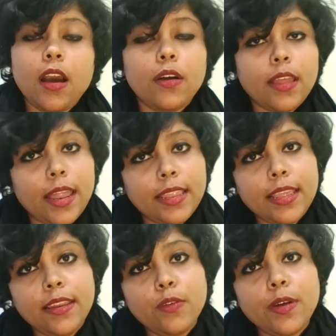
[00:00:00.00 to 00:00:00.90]
And
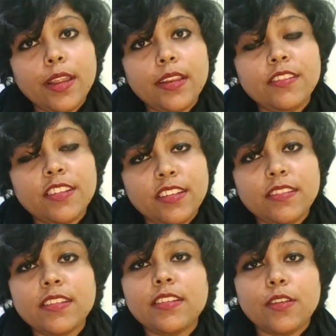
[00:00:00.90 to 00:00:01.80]
then you can
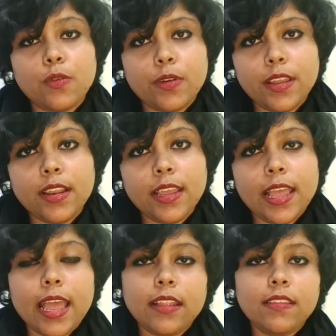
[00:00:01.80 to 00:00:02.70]
change it accordingly
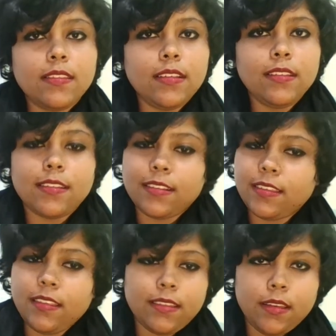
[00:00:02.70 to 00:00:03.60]
and see
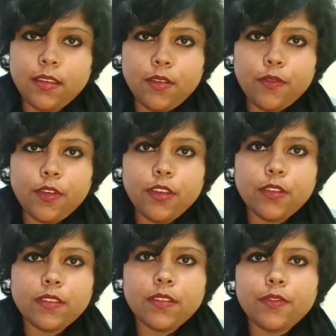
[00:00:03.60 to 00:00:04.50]
success for
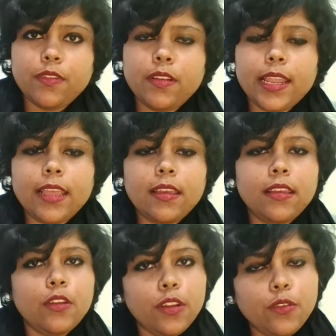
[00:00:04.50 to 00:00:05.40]
yourself. Like,
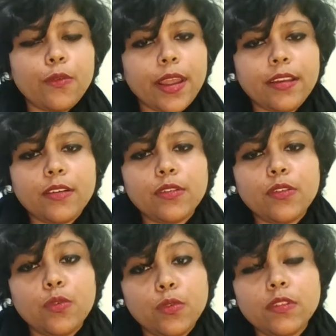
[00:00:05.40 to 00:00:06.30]
you need to write down the
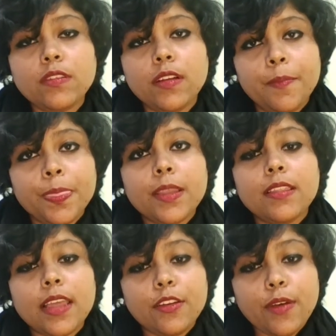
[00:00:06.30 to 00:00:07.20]
goals
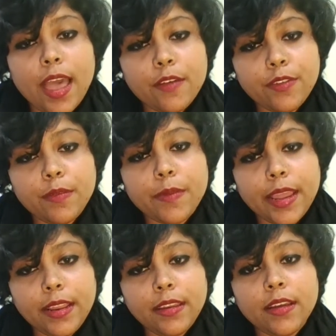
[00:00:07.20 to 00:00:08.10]
that you have in
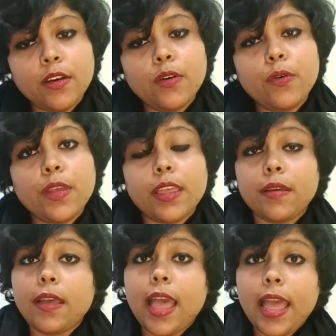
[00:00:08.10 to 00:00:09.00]
mind, okay,
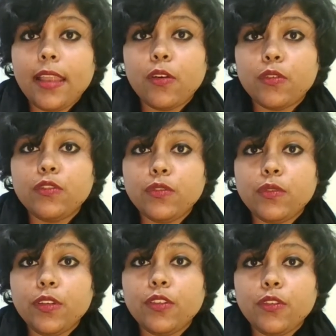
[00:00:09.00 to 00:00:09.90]
and also
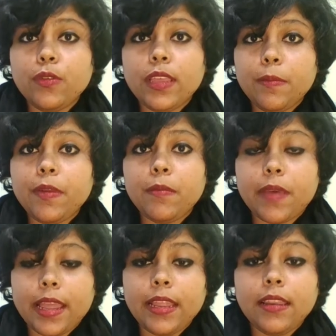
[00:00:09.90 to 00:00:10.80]
you need to keep in
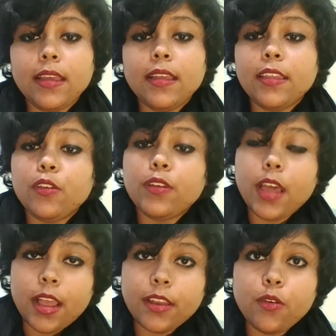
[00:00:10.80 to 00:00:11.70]
mind your
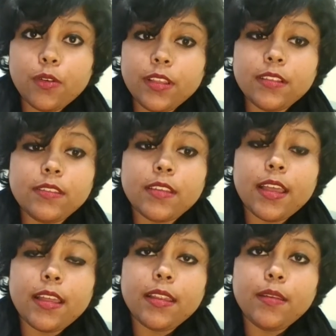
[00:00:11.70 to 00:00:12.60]
target audience
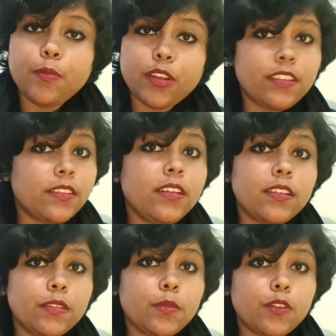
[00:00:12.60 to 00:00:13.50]
and potential
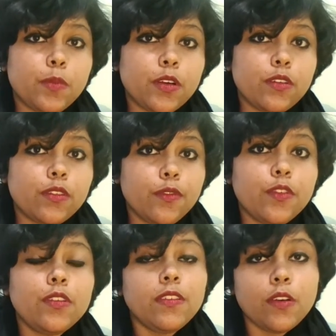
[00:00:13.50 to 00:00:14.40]
customers, because of
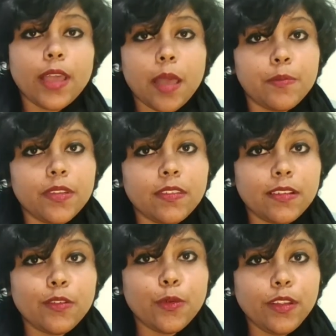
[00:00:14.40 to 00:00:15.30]
course your campaigns
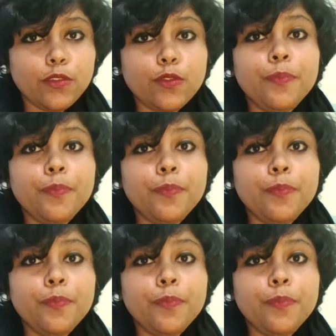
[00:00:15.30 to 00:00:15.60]
are going to